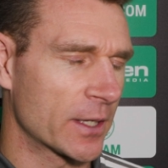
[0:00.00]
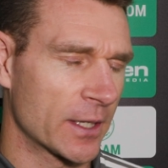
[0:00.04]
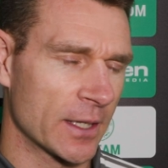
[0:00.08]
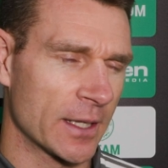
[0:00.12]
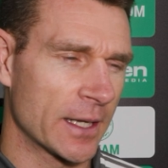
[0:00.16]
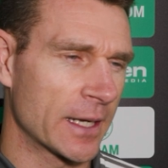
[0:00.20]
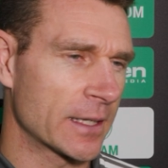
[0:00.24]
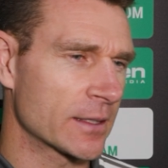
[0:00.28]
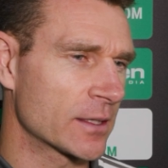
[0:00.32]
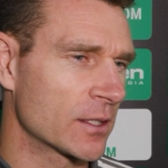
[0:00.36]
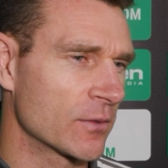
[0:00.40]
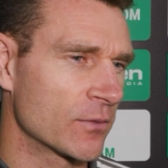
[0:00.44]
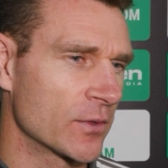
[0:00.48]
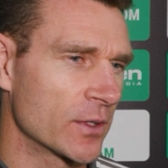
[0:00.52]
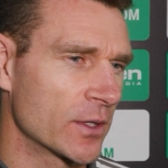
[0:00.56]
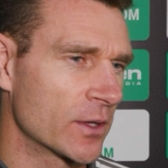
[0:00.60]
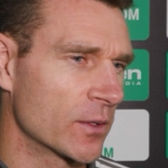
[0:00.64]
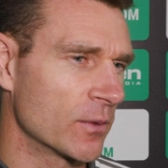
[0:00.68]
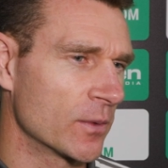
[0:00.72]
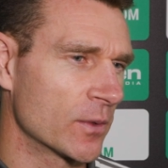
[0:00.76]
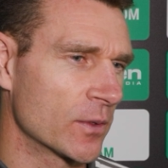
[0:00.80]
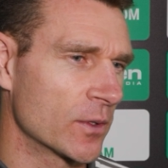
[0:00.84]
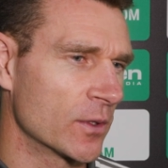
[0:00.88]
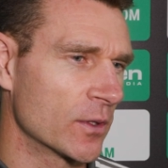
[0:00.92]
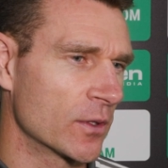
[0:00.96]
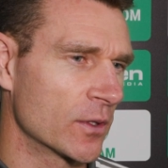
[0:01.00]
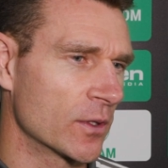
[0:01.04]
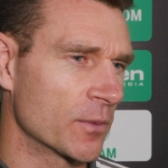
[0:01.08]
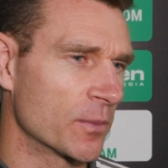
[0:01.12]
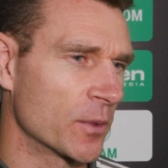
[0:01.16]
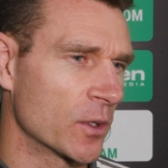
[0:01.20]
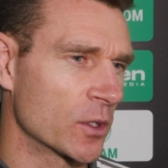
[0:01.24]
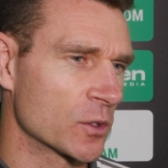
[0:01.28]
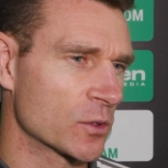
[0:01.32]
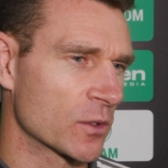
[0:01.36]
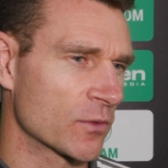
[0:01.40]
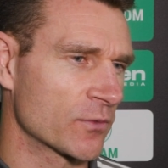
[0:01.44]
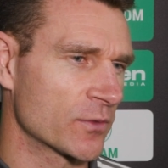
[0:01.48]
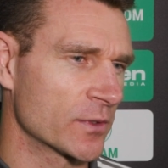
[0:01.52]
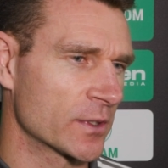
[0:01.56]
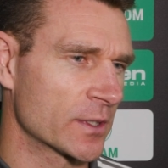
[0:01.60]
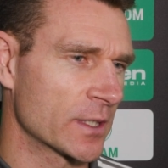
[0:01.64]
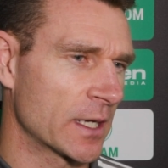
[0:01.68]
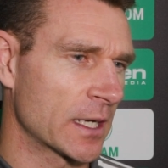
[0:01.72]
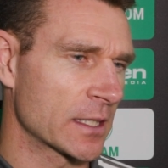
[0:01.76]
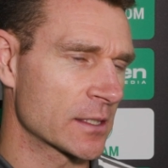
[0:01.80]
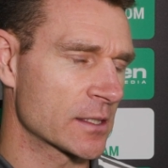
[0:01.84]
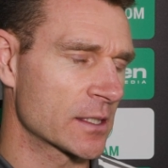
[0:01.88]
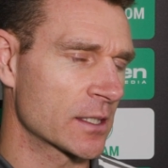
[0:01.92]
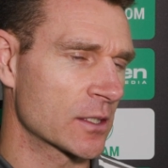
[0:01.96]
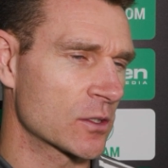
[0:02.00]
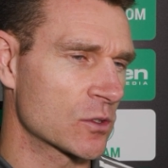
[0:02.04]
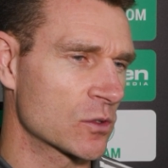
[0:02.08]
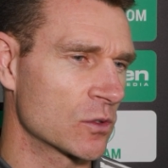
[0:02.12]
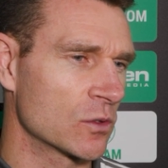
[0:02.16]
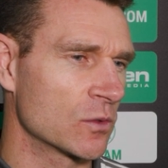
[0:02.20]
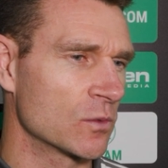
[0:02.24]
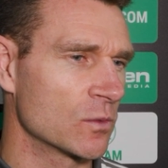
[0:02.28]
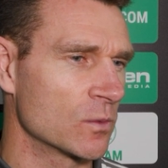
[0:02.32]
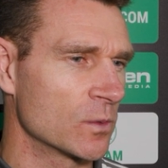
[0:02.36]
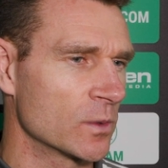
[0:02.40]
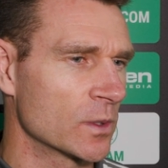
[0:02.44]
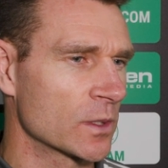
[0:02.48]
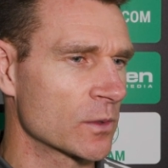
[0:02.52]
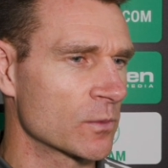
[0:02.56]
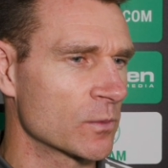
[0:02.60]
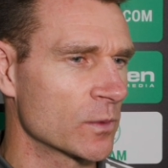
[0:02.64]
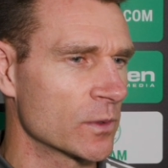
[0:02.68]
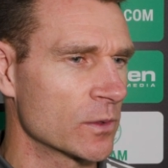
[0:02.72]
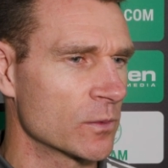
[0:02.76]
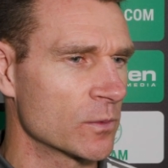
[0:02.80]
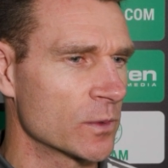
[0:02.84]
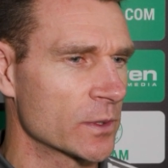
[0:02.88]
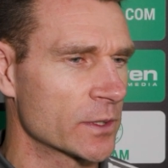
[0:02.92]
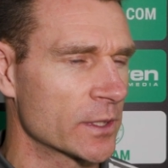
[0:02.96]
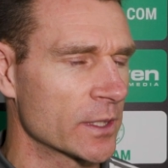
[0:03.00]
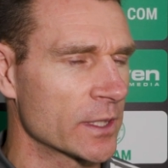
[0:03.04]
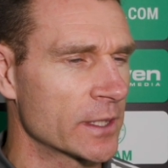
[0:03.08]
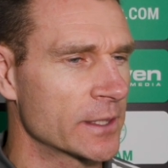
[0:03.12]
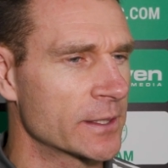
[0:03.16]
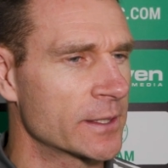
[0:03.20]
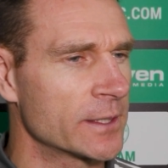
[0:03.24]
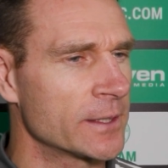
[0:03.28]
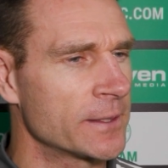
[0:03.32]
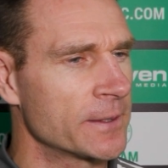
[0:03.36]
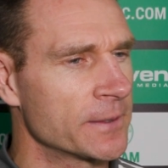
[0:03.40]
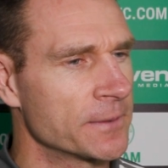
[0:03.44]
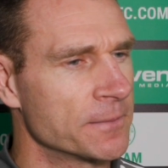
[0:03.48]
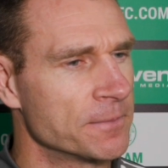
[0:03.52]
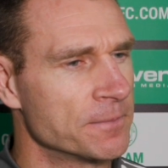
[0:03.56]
collectively, the boys are fantastic, so we're delighted.